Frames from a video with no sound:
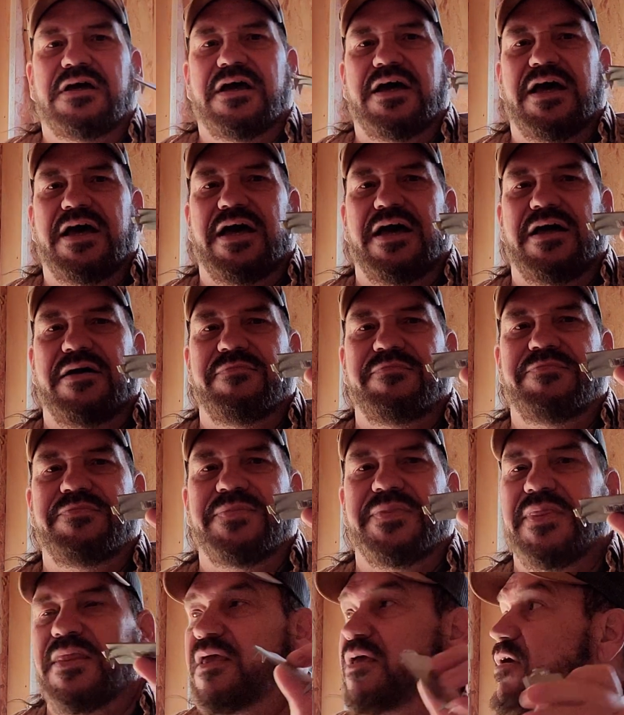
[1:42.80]
um,
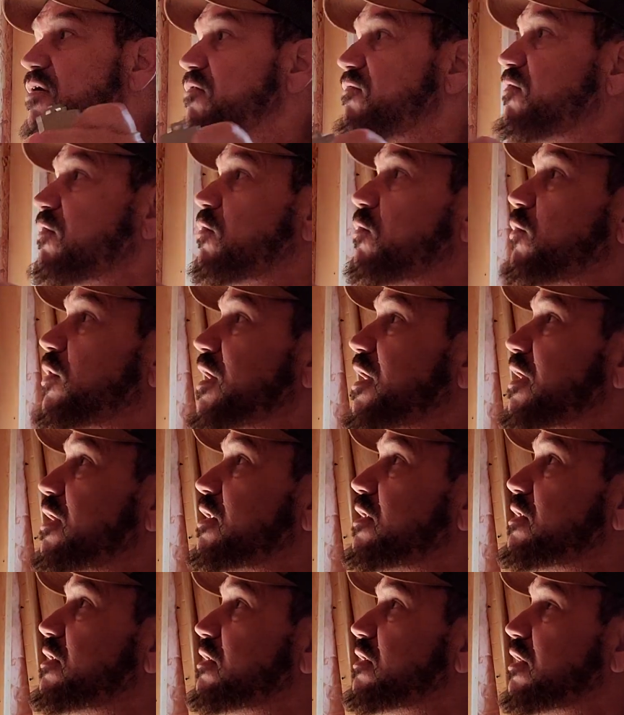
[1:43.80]
for
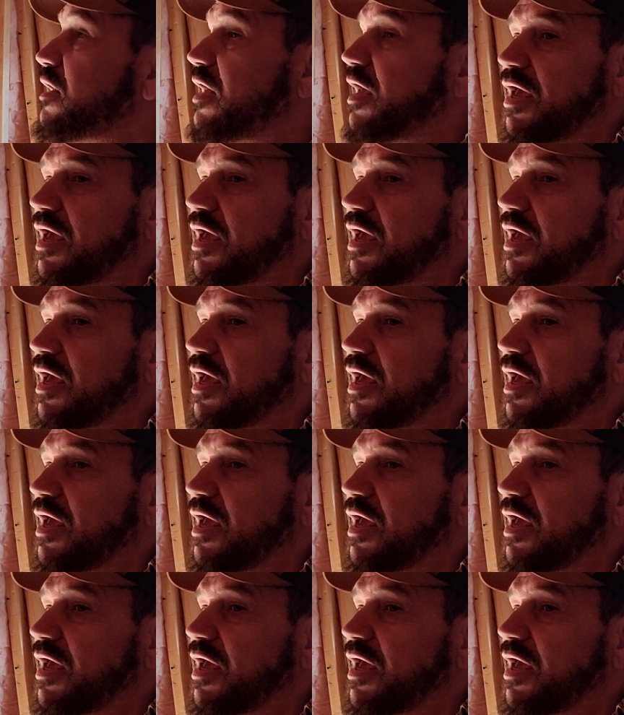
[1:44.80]
when